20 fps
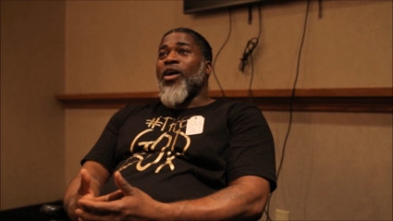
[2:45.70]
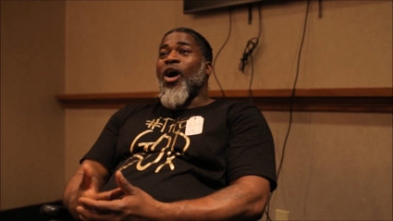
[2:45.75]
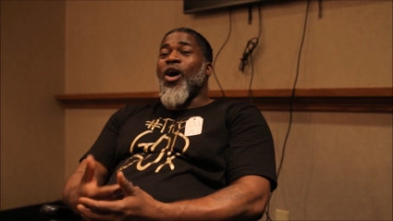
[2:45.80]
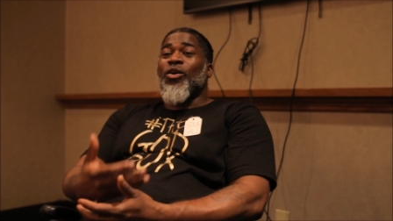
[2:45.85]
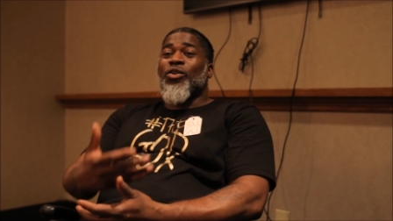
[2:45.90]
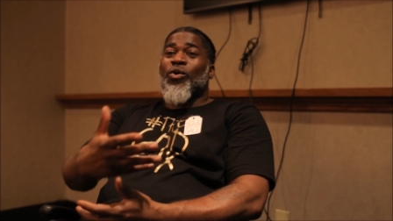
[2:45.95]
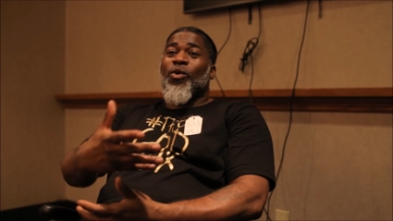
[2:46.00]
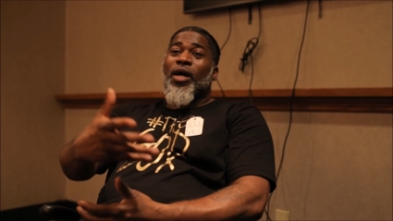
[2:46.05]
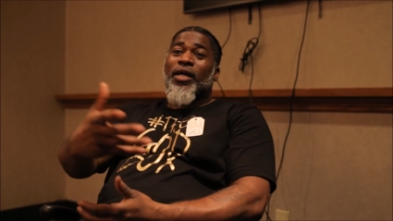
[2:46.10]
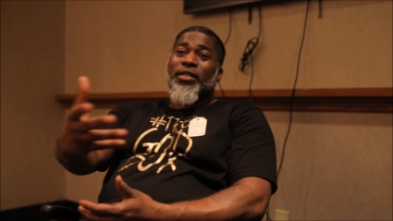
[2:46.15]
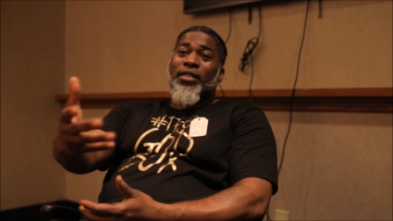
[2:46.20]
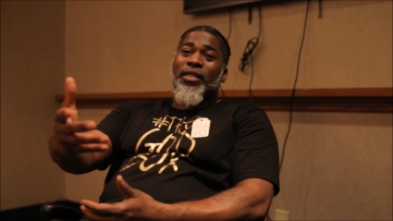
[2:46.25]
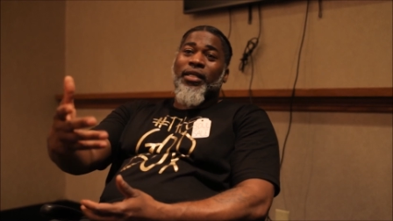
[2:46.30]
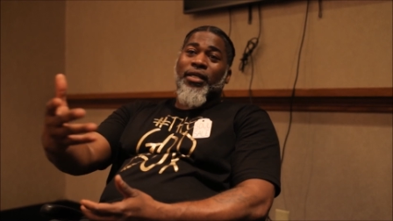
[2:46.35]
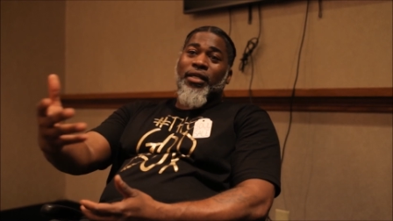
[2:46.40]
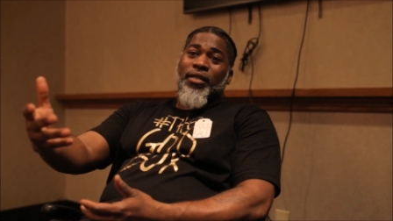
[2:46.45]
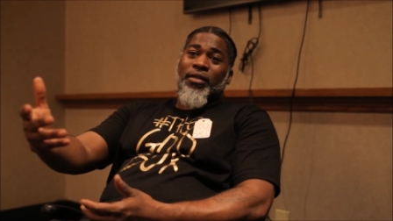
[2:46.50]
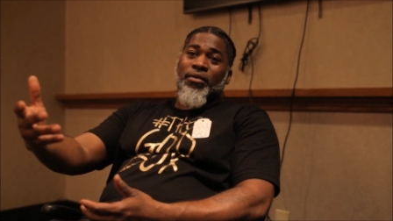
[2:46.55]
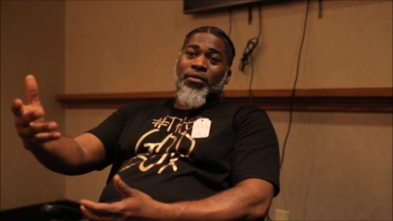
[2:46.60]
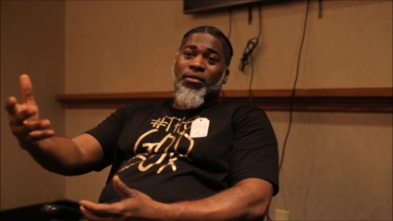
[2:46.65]
although I
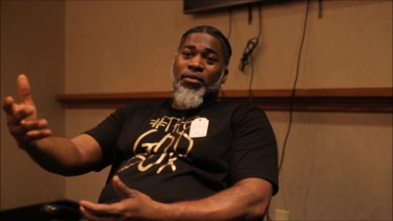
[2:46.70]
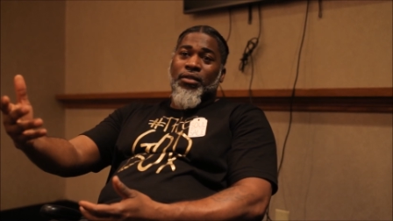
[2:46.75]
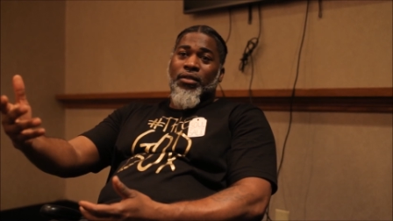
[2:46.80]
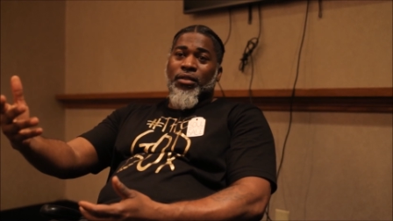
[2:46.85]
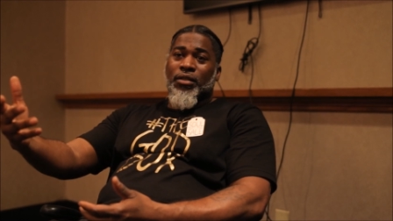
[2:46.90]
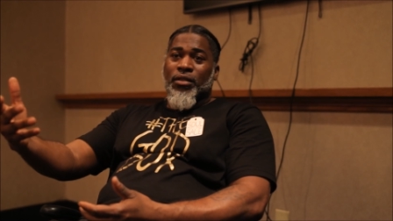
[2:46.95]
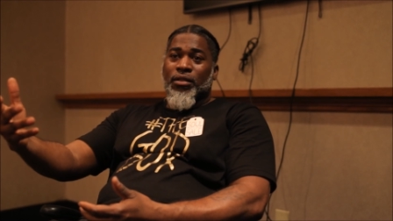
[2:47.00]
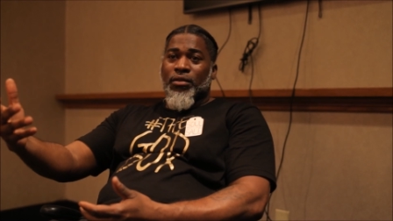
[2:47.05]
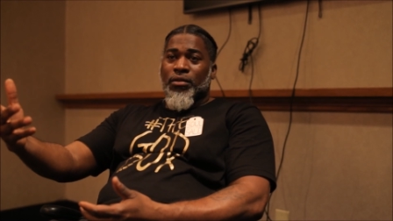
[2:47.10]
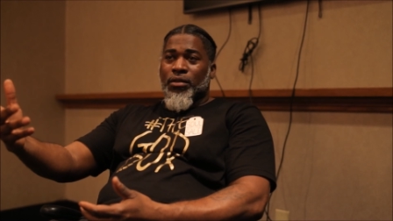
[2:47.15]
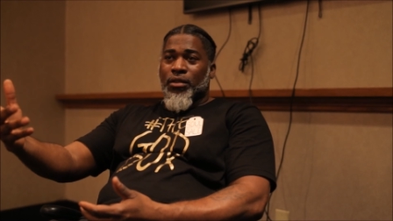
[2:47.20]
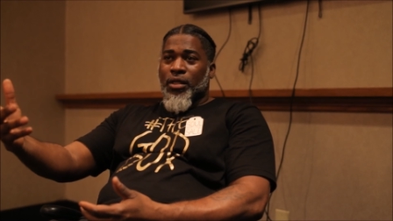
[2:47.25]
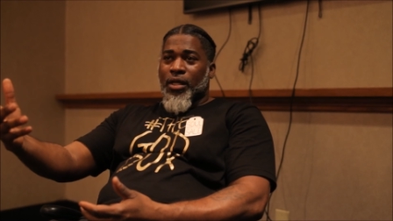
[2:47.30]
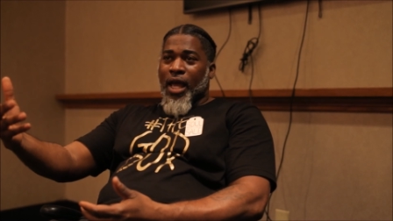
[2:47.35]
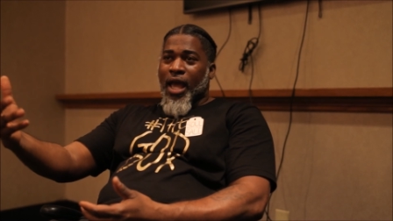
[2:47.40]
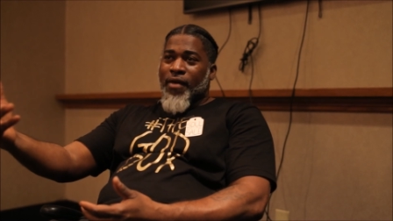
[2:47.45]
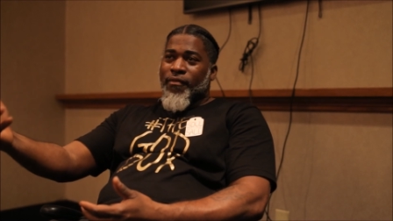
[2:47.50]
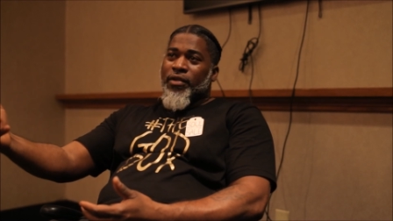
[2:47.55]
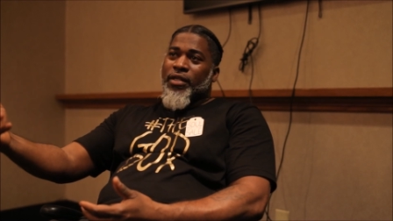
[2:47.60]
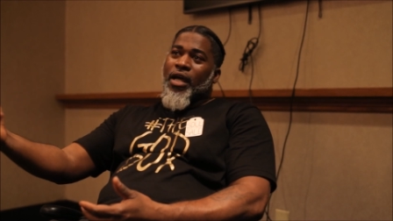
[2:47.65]
did
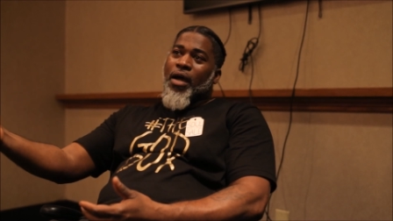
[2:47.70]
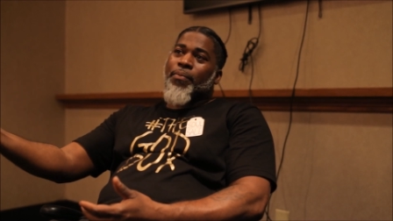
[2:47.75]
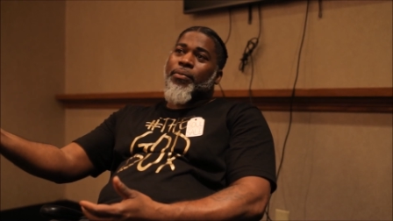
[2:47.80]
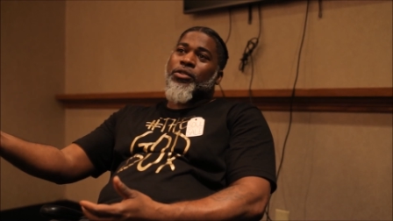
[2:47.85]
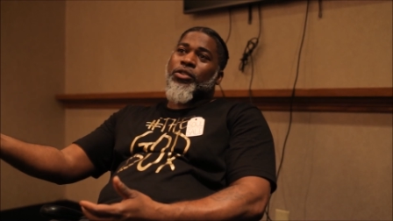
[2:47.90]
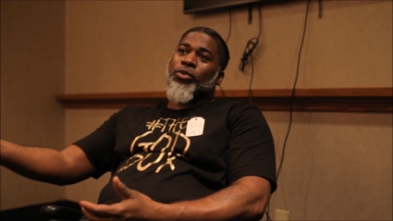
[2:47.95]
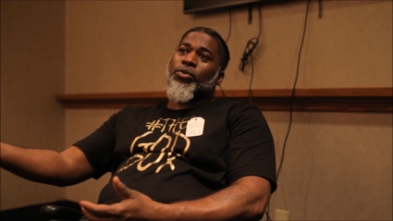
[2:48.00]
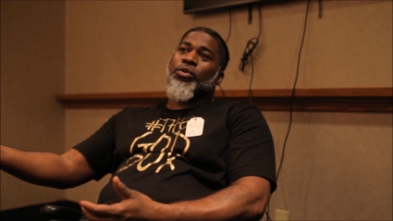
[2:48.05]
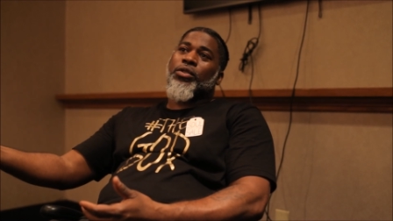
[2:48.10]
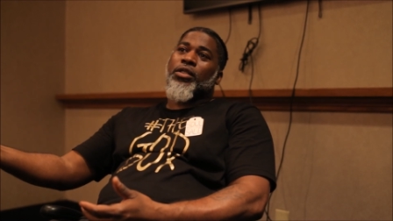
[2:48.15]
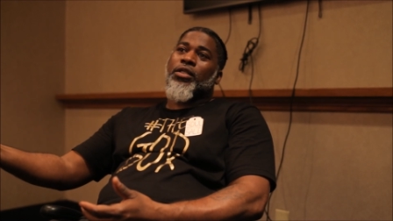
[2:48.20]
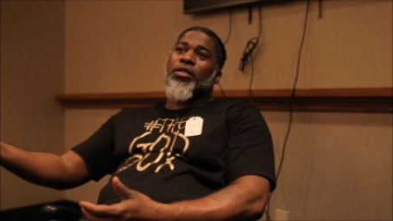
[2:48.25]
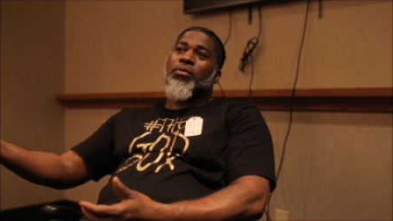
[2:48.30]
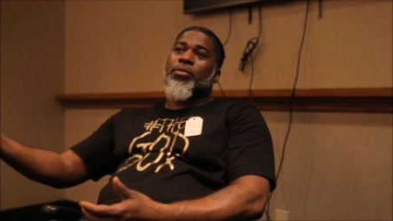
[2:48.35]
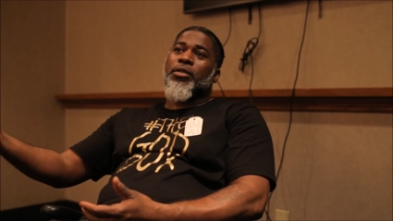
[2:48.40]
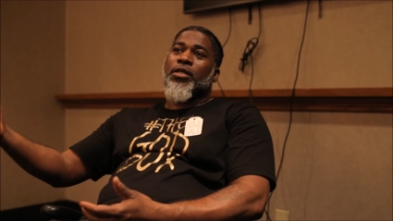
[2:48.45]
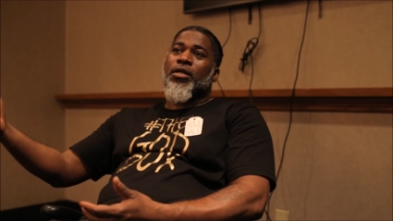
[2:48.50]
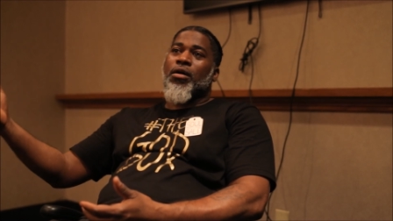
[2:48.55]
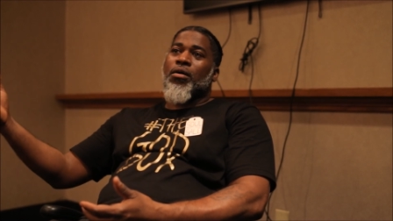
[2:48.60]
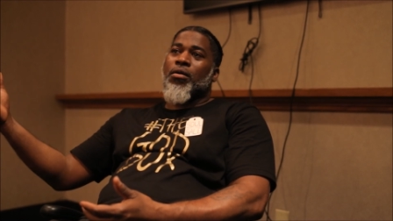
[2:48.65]
have an opportunity to
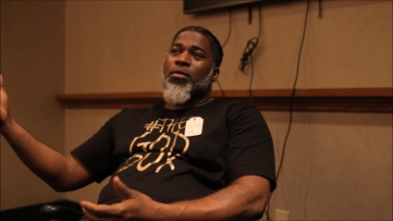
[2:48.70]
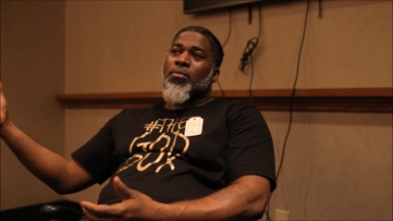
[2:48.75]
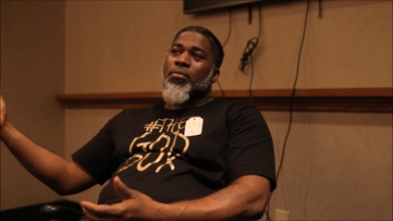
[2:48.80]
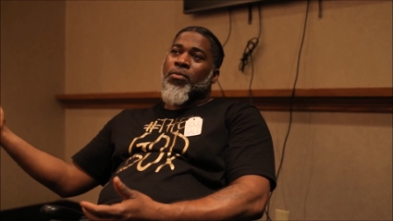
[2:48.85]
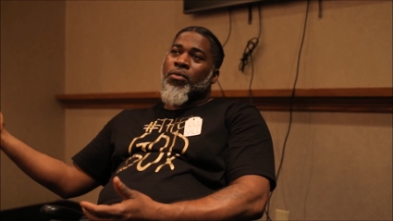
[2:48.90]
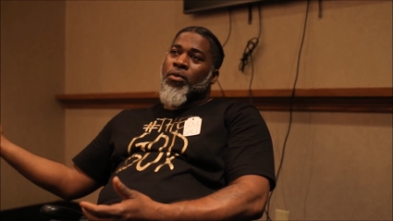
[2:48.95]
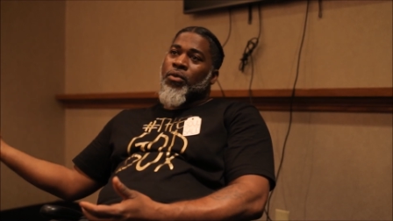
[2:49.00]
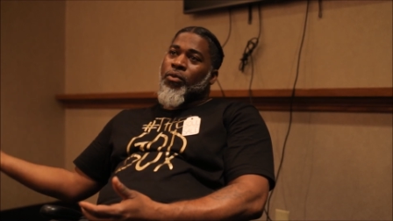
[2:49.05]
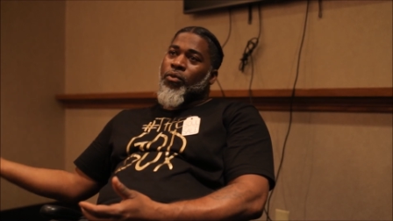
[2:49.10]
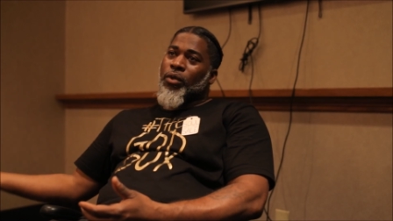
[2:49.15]
become